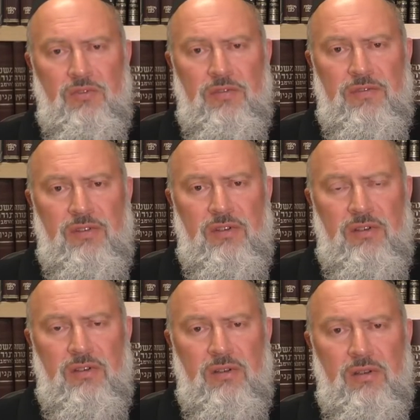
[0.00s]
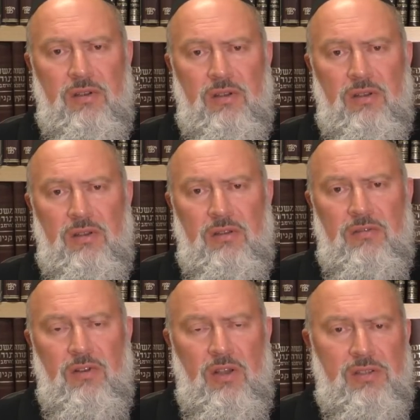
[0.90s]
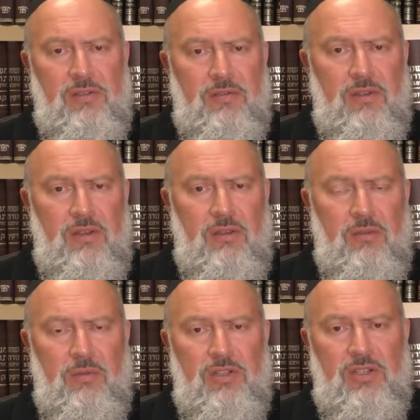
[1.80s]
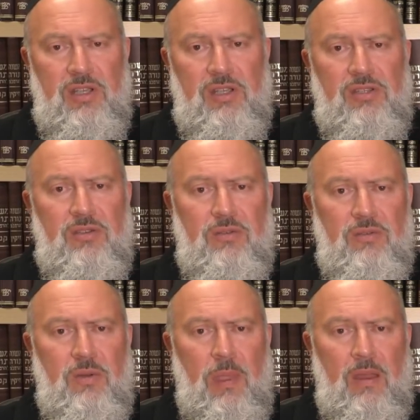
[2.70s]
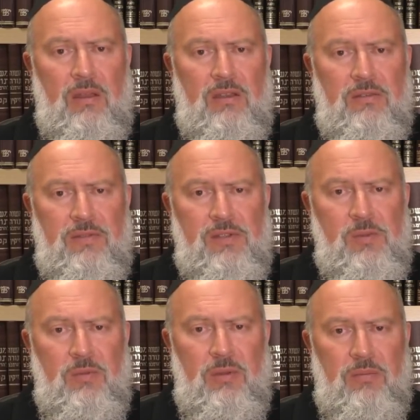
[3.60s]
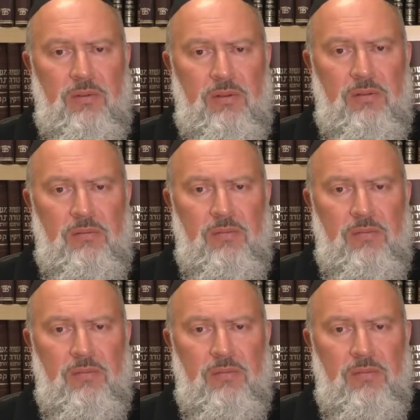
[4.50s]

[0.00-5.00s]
driven philosophy which seeks to convince people,